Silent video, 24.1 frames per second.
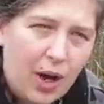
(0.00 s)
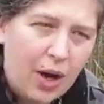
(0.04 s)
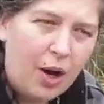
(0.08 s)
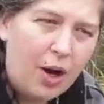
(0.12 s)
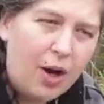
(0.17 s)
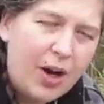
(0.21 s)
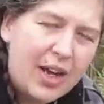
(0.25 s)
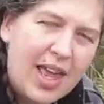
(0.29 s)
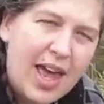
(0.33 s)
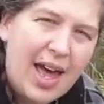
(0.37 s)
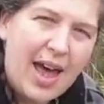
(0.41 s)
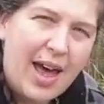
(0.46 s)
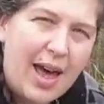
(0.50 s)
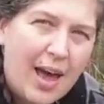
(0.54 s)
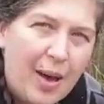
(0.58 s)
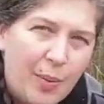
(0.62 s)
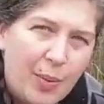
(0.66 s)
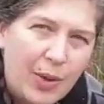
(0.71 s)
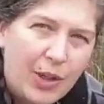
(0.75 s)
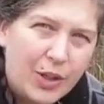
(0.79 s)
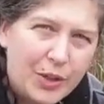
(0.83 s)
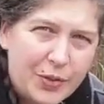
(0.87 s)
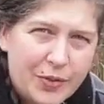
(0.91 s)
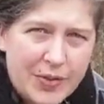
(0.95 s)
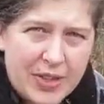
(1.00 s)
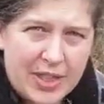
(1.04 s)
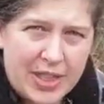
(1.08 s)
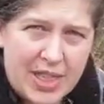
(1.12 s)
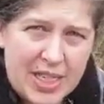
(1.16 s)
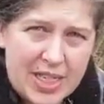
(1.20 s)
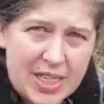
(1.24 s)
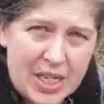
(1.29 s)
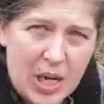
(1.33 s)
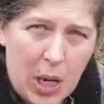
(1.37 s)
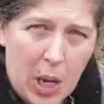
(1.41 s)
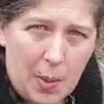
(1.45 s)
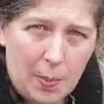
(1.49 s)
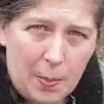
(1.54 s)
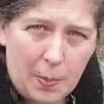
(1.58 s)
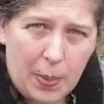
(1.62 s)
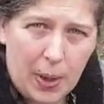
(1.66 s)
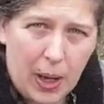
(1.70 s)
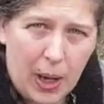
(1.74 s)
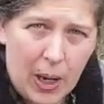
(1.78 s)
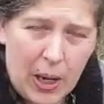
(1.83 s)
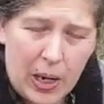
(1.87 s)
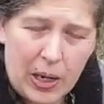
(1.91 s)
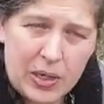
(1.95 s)
oh yeah, we're loving this
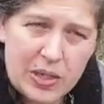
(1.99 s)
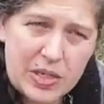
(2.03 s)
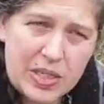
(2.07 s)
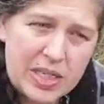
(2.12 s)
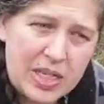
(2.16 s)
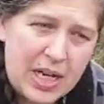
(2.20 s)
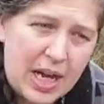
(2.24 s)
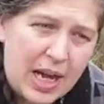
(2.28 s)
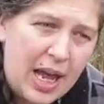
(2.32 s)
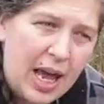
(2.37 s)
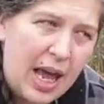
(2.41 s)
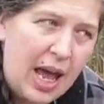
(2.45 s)
compost.